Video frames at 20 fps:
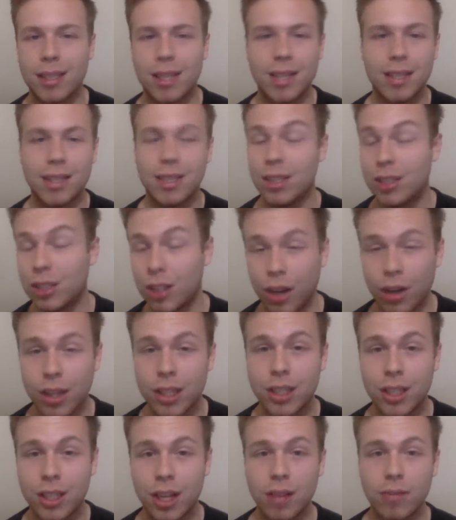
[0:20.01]
has
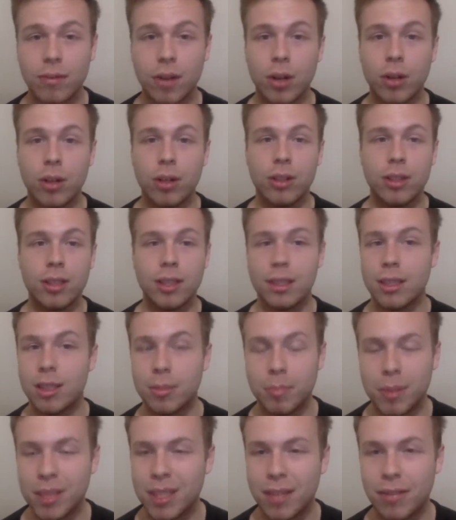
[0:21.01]
discouraged young voters and
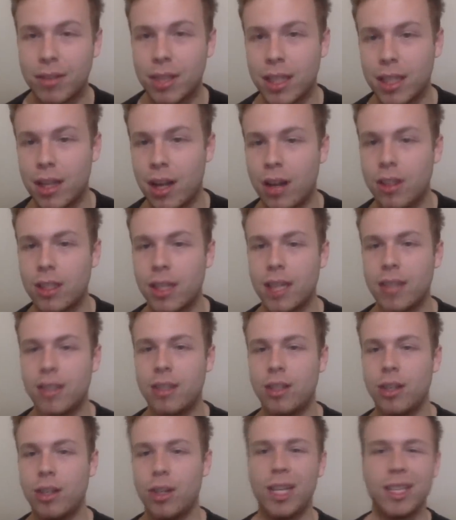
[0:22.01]
specifically college-age
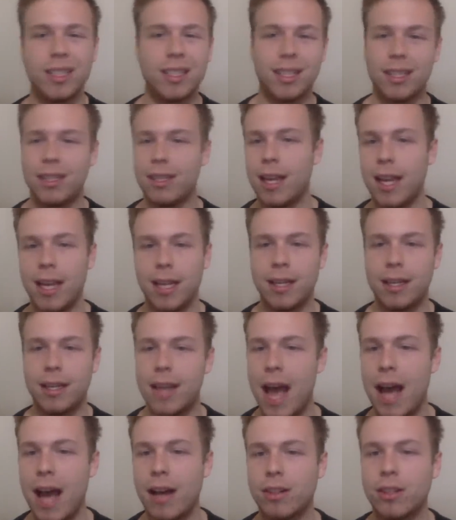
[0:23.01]
students, and
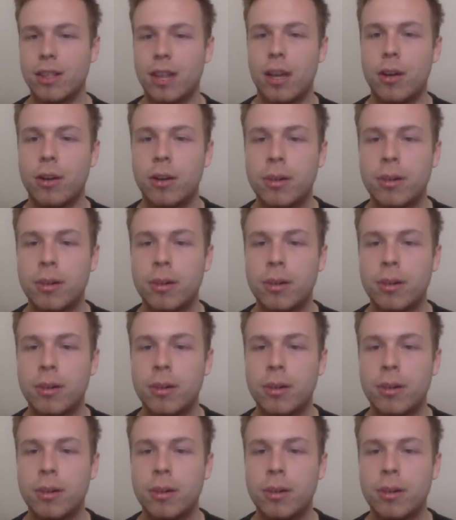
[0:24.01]
how so?